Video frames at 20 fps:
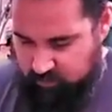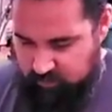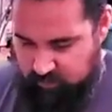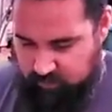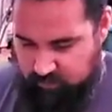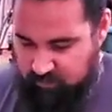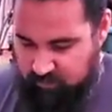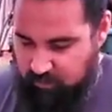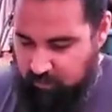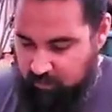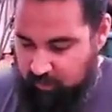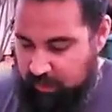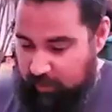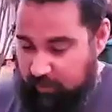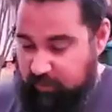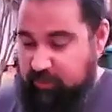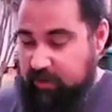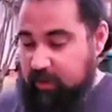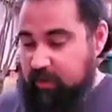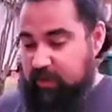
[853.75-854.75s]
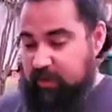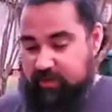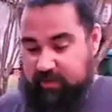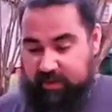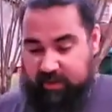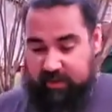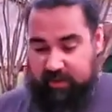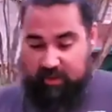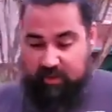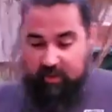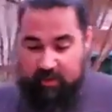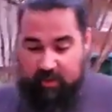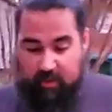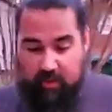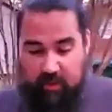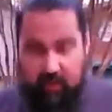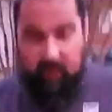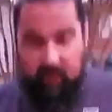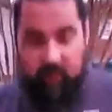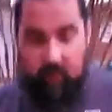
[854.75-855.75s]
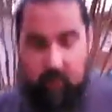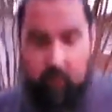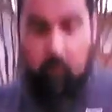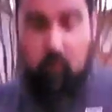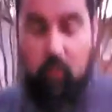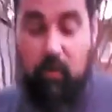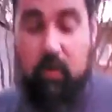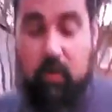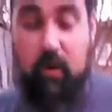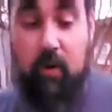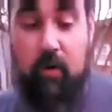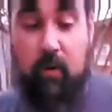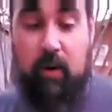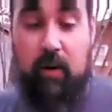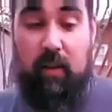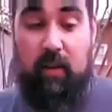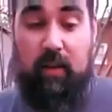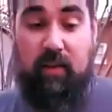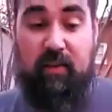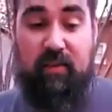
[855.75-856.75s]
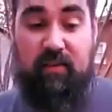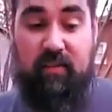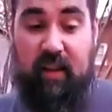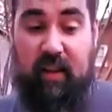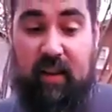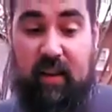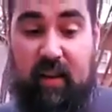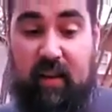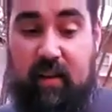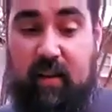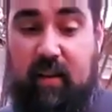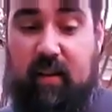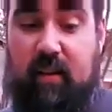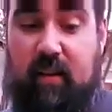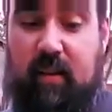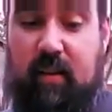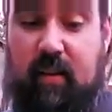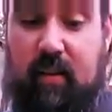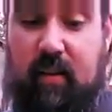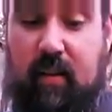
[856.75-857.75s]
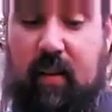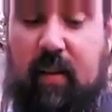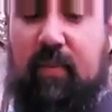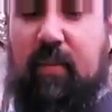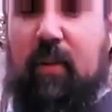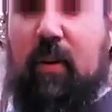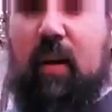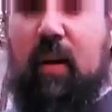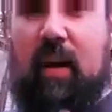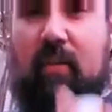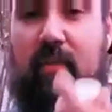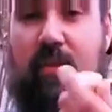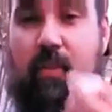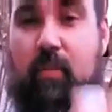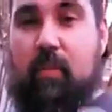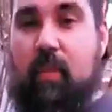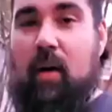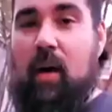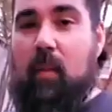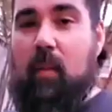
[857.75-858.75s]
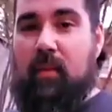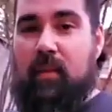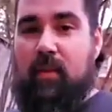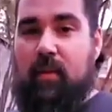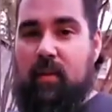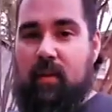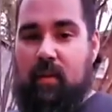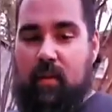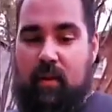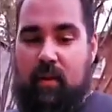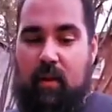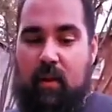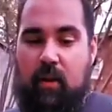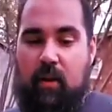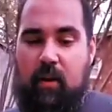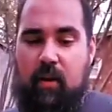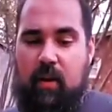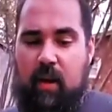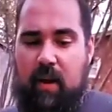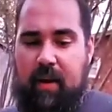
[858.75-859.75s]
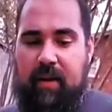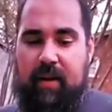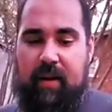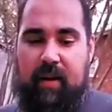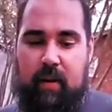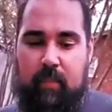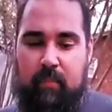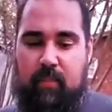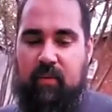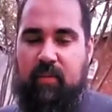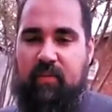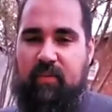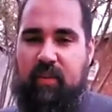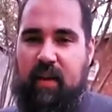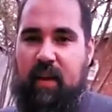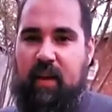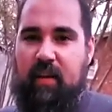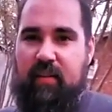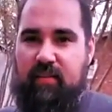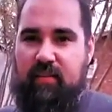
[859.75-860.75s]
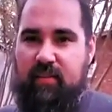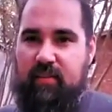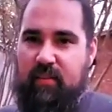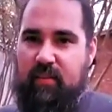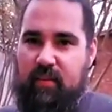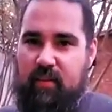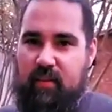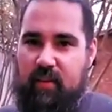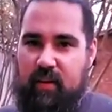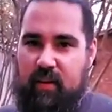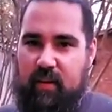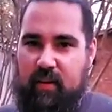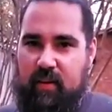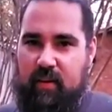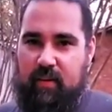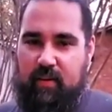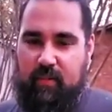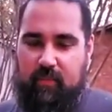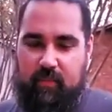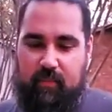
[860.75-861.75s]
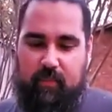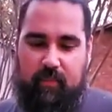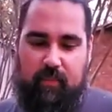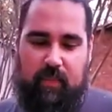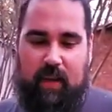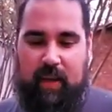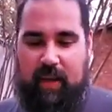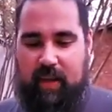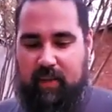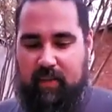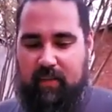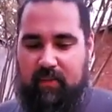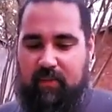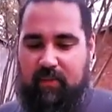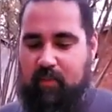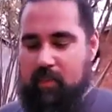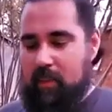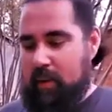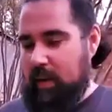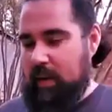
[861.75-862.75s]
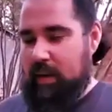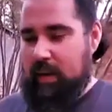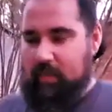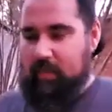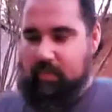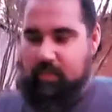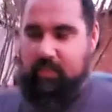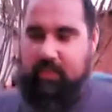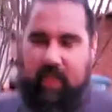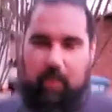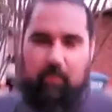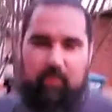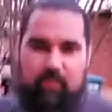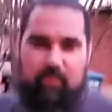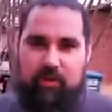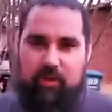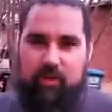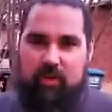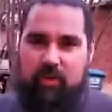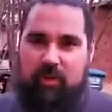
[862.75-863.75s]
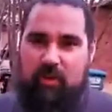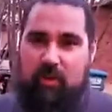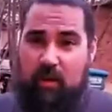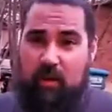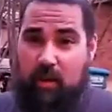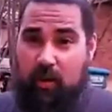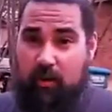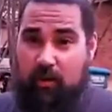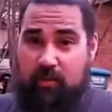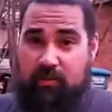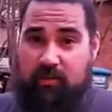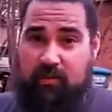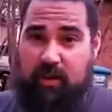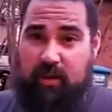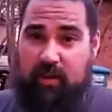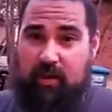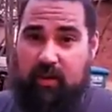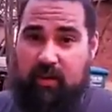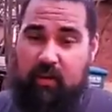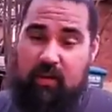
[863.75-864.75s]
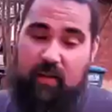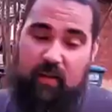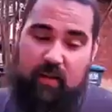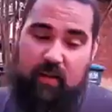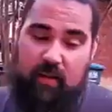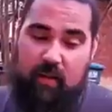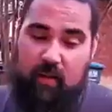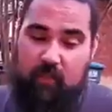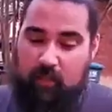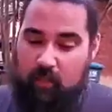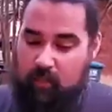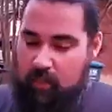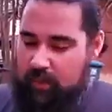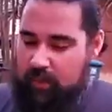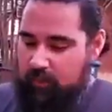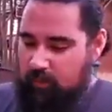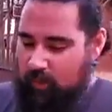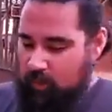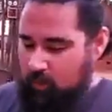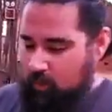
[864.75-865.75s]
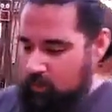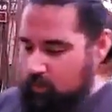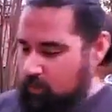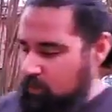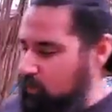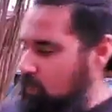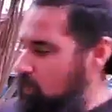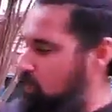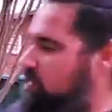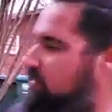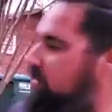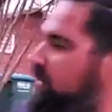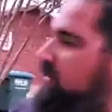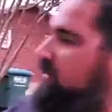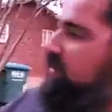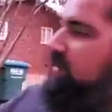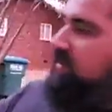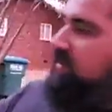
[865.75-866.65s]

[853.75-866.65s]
So here's another thing. When you're grilling steak, if you don't have a thermometer, you're not going to get a precise, I guess, temperature on your steak. And when we stick these